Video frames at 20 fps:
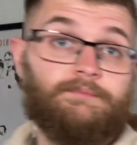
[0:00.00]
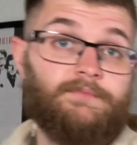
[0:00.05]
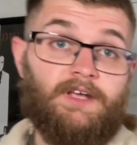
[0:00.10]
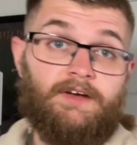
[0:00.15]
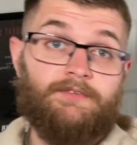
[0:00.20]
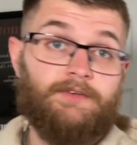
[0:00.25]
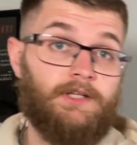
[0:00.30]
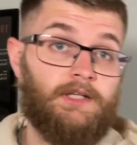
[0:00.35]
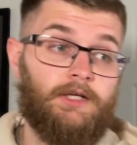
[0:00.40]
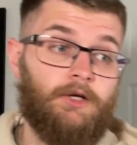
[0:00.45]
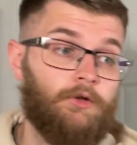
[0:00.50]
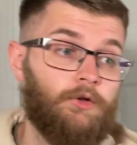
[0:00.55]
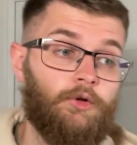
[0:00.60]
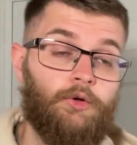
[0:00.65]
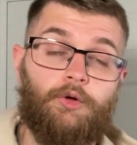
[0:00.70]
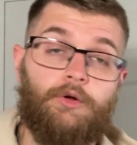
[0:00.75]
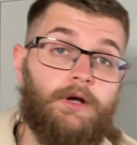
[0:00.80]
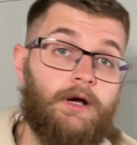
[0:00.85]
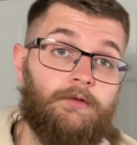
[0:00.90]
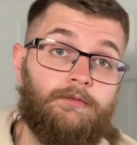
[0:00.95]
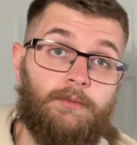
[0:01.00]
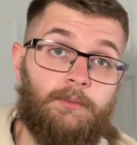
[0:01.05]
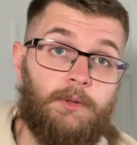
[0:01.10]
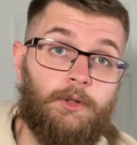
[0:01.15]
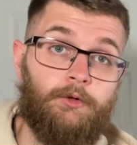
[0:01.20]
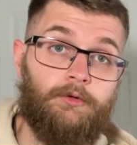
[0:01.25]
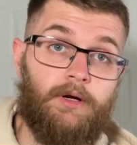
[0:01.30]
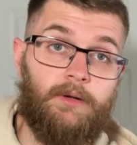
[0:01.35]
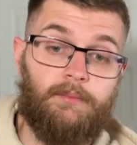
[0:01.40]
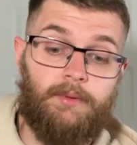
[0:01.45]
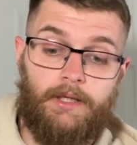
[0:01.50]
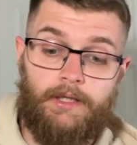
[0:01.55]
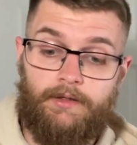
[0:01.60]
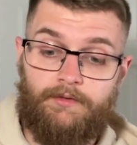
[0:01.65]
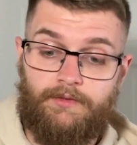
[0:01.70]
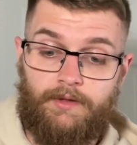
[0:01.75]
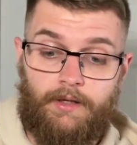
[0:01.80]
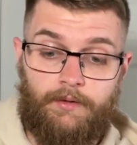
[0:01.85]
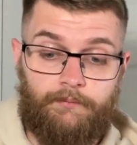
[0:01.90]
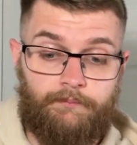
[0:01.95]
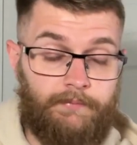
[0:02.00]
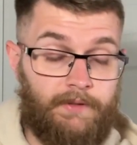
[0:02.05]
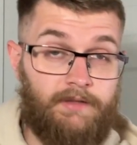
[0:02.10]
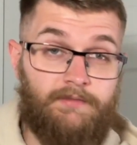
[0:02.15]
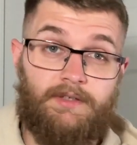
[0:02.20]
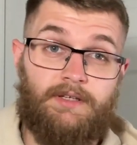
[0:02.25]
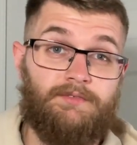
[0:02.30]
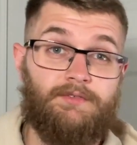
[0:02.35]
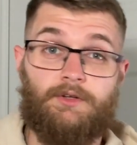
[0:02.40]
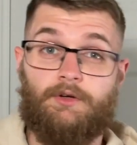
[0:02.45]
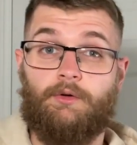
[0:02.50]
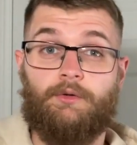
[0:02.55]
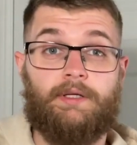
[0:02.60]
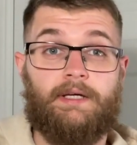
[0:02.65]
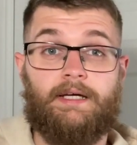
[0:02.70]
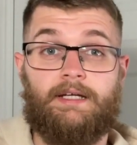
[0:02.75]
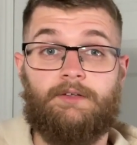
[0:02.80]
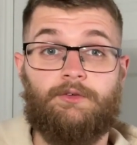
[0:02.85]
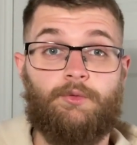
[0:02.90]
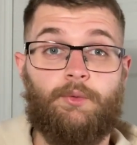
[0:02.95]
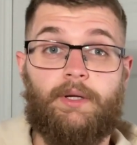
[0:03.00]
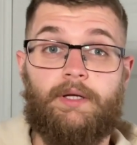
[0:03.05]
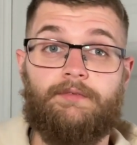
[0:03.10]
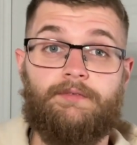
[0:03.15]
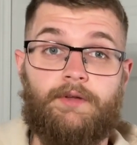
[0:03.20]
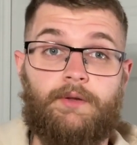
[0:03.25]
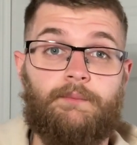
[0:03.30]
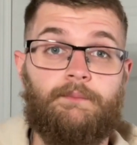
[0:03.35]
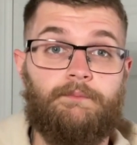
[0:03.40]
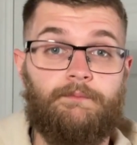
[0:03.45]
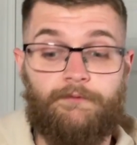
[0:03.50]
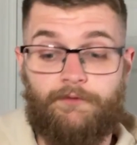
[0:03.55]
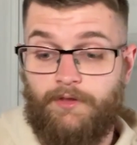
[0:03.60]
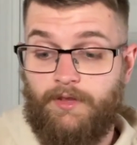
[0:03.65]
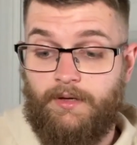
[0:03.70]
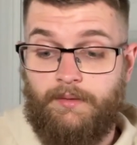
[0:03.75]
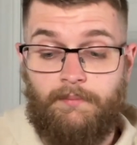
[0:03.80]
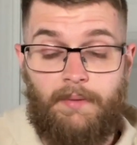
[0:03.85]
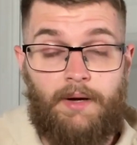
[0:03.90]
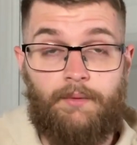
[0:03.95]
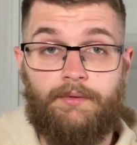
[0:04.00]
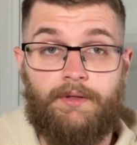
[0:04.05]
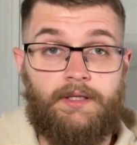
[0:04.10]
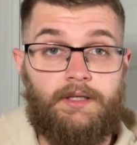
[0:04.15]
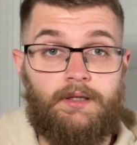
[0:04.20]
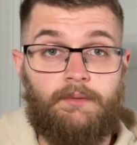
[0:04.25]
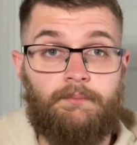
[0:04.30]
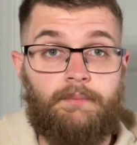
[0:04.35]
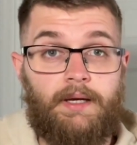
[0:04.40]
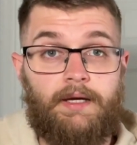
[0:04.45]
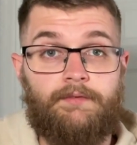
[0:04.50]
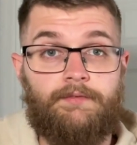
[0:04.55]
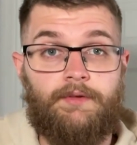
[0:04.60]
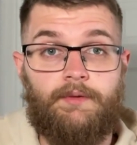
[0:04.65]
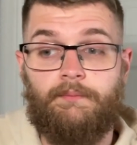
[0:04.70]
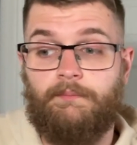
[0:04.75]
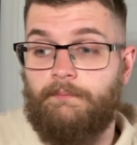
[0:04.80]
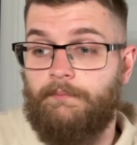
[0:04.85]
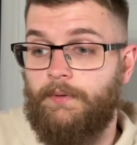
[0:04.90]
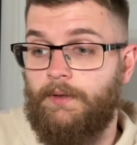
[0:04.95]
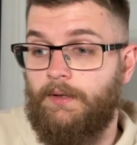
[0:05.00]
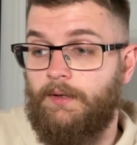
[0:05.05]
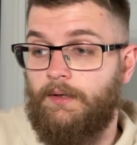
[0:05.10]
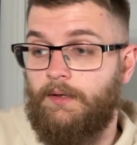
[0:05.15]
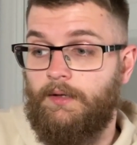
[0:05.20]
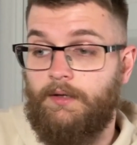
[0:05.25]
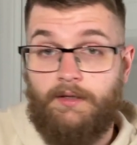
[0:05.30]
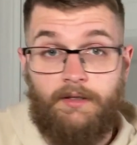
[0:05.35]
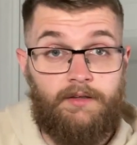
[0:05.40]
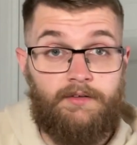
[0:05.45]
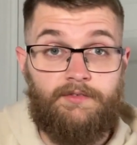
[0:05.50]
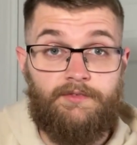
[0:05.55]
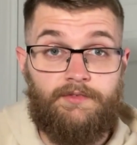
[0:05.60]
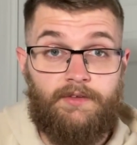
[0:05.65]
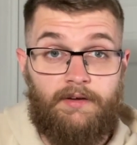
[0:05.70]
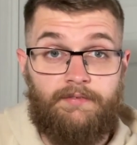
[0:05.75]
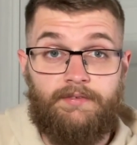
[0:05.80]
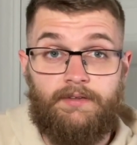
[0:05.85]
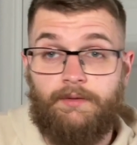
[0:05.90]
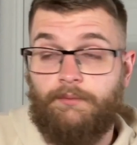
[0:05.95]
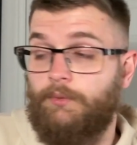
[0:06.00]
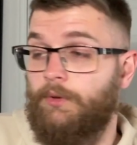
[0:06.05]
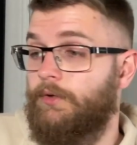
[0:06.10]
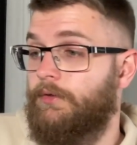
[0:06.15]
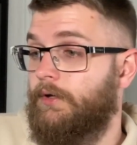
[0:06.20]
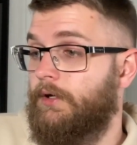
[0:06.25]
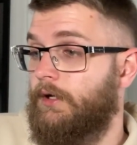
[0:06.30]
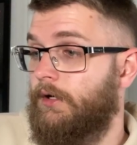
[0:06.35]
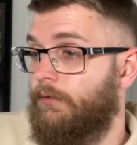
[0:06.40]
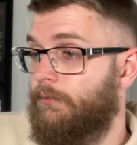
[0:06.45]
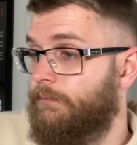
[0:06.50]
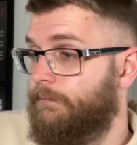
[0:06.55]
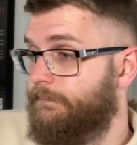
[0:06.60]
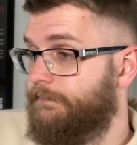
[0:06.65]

definitely on the lookout for Blu-ray players now. Even if you're only getting 20 for them, for the amount that you can pay for them, definitely worth a go.